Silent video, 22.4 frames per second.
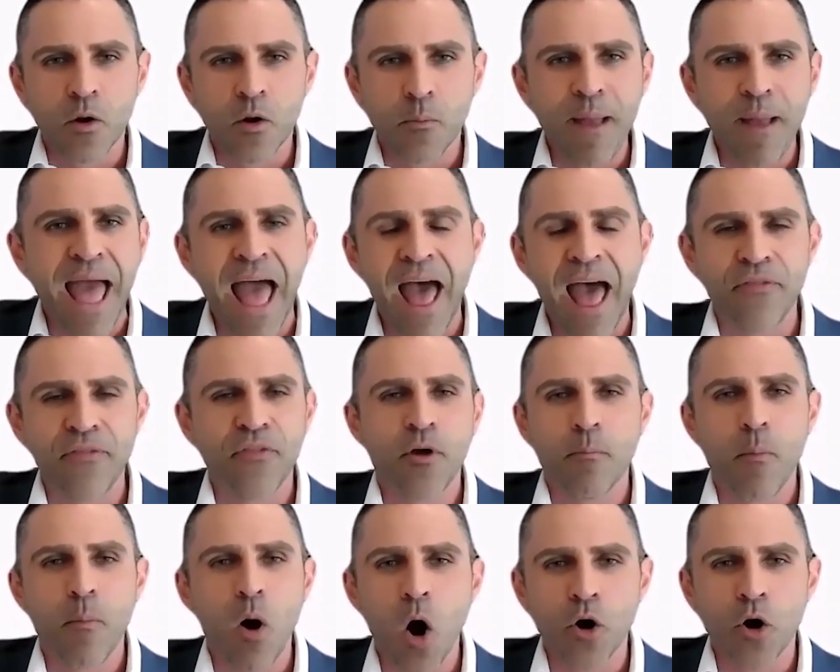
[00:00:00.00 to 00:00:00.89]
pad
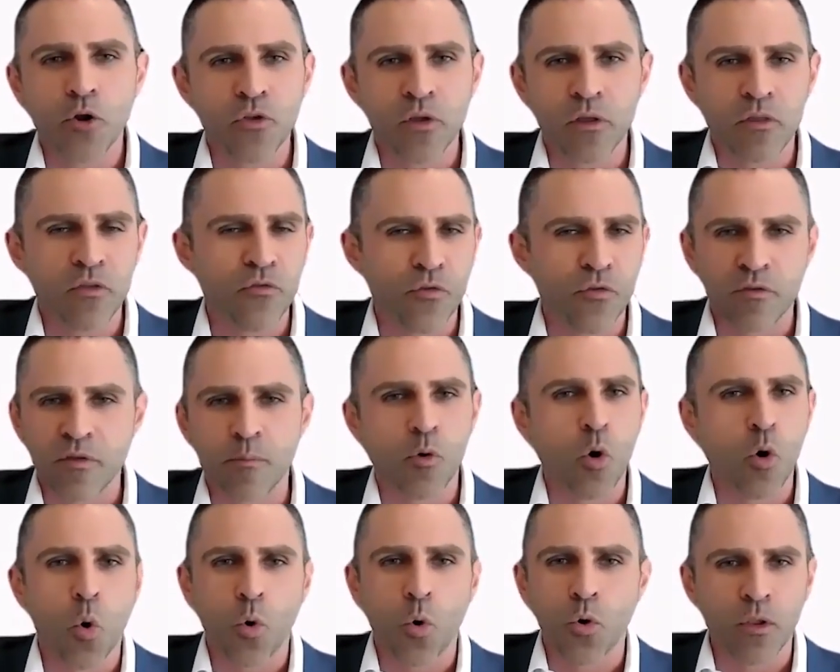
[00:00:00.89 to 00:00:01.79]
their margins for some
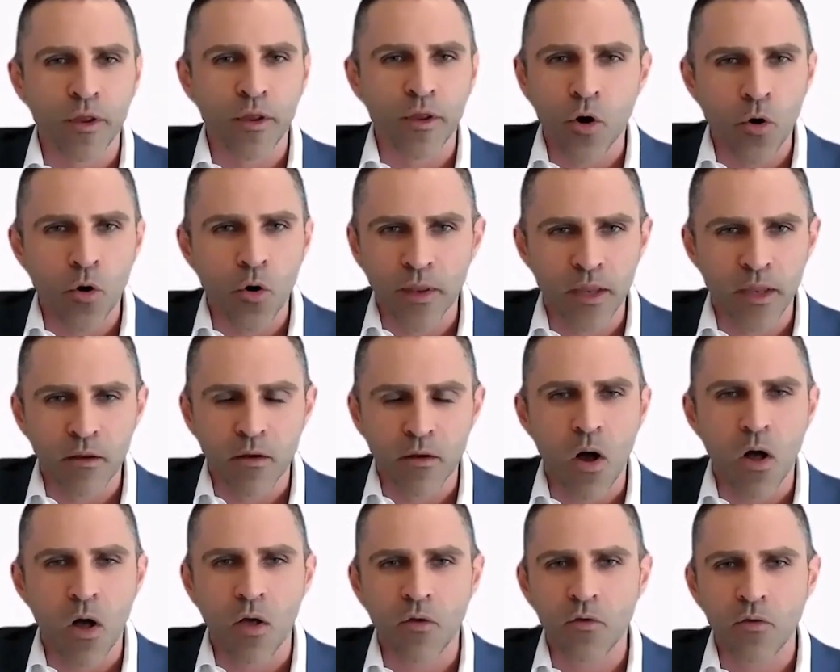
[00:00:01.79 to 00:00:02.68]
quarterly earning
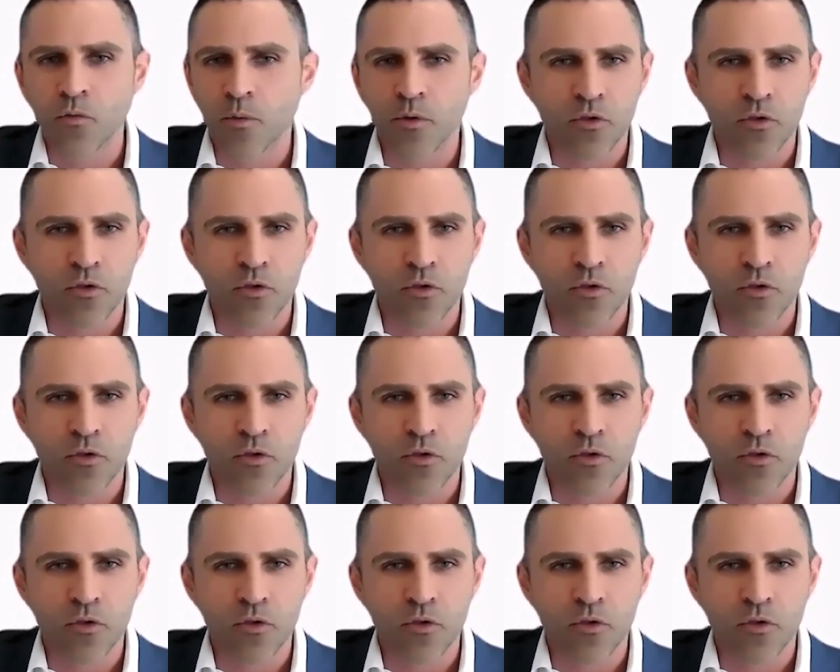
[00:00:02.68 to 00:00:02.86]
calls,